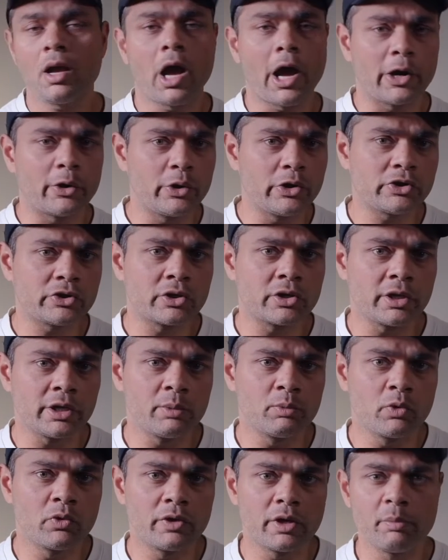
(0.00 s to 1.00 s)
I
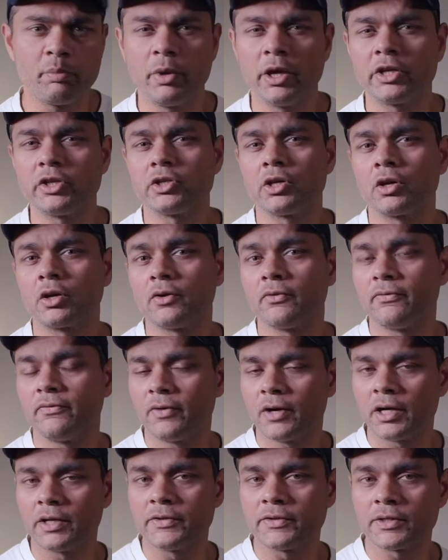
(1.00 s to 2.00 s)
recently moved a big chunk of
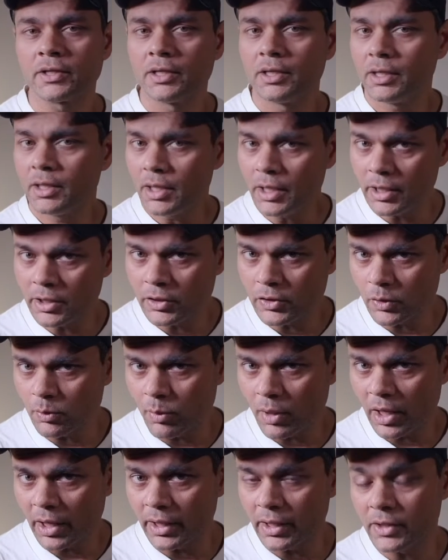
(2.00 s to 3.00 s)
funds into
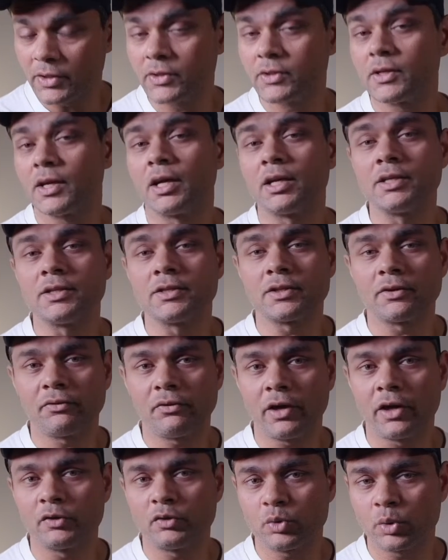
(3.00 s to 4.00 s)
my son's
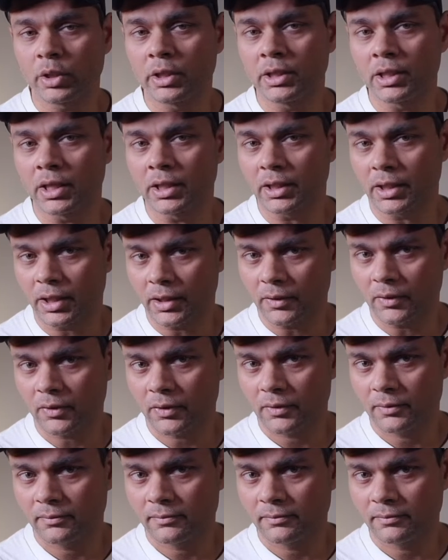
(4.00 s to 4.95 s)
529 account.